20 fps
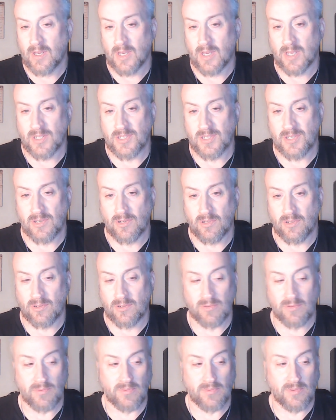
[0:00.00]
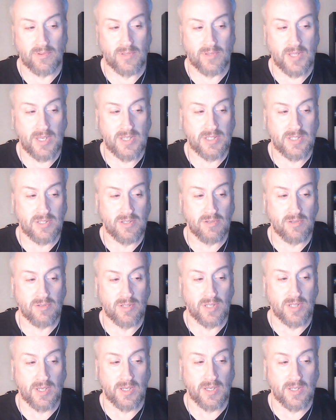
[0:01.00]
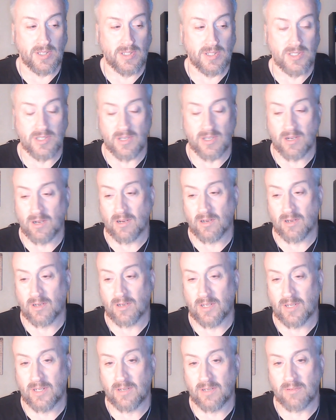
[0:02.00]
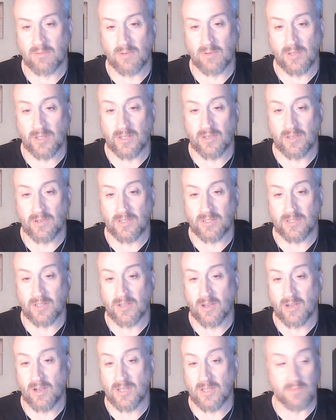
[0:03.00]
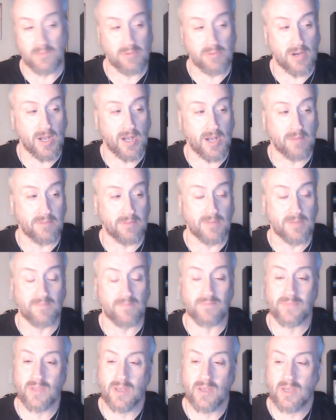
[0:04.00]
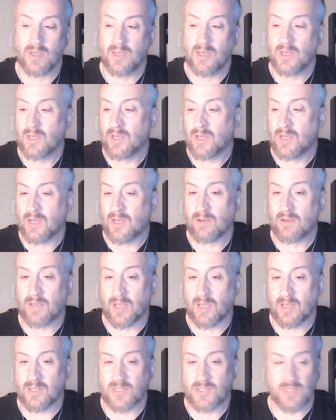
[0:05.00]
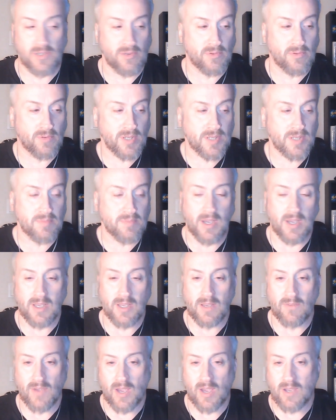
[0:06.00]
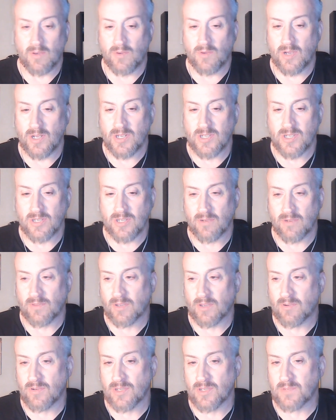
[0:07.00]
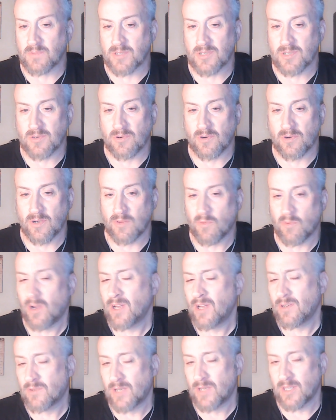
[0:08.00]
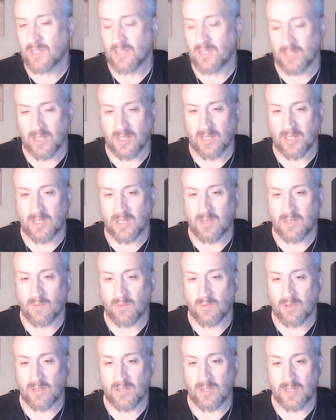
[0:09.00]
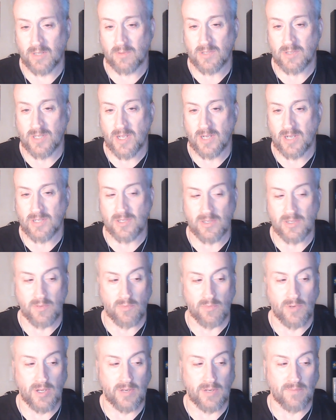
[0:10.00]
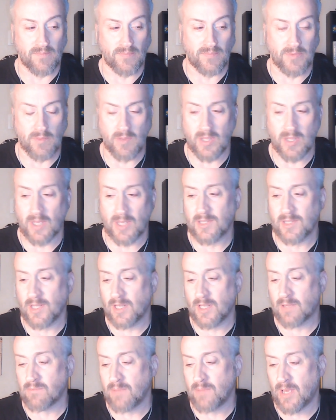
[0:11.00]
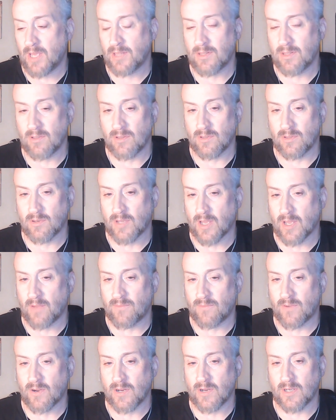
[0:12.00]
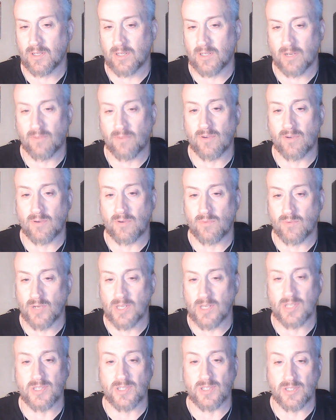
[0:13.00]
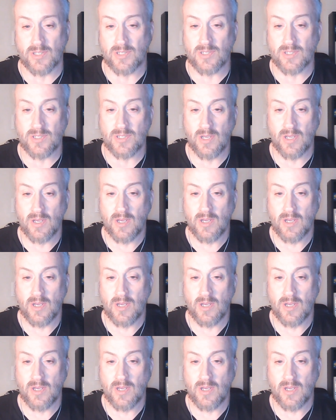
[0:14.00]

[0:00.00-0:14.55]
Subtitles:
And so these two things are really going to cause a problem. Okay, so what's my evaluation of the Christmas story? Why do I think it was actually written? Well, I think Matthew and Luke had very different reasons